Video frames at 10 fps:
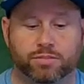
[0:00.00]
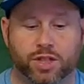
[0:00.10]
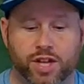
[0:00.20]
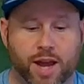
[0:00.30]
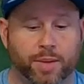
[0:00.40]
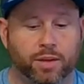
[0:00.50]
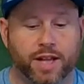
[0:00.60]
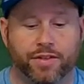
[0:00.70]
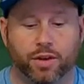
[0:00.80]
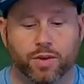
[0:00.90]
DeChambeau led
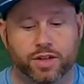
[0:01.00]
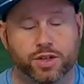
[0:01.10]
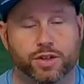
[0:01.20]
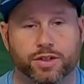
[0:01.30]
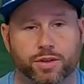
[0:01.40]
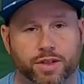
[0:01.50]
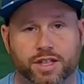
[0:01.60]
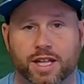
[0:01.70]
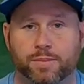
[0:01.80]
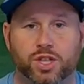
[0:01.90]
the Crushers to the
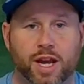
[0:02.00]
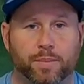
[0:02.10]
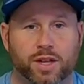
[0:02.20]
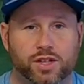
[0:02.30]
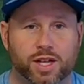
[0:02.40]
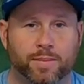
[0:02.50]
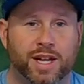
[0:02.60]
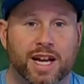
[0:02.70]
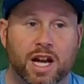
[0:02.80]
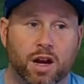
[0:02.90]
team championship
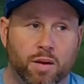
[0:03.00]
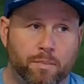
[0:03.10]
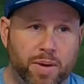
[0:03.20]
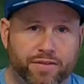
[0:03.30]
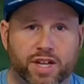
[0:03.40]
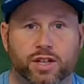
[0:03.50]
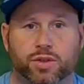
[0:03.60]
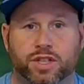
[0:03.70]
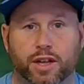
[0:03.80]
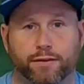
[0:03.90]
bit of an
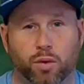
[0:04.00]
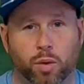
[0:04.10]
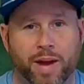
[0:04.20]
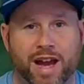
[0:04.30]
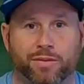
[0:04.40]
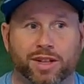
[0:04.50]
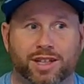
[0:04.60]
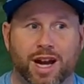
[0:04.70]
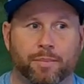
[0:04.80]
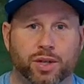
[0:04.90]
interesting format. Really,
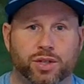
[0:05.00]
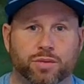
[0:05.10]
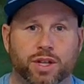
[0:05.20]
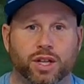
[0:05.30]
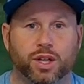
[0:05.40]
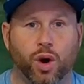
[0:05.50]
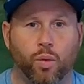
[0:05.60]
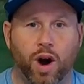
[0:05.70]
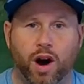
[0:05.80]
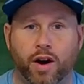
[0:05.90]
not much you can go
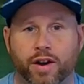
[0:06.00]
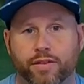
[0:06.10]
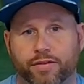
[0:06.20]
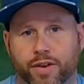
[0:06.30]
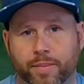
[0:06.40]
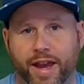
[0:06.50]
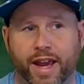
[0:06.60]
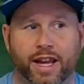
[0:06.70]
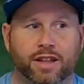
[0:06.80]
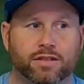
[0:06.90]
on from
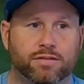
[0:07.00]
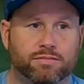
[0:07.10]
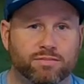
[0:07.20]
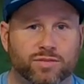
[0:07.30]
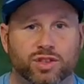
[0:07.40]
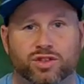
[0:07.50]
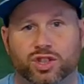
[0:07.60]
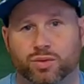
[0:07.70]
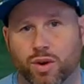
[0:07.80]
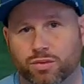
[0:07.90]
a
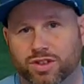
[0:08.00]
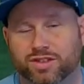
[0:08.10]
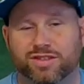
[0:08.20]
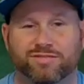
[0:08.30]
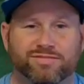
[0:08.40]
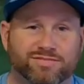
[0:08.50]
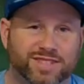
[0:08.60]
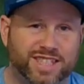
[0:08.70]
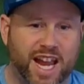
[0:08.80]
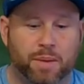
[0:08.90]
strokes
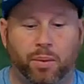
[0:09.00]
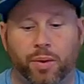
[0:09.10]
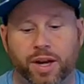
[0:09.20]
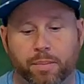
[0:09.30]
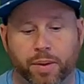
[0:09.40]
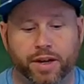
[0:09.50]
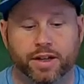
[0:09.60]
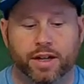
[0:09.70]
standpoint, but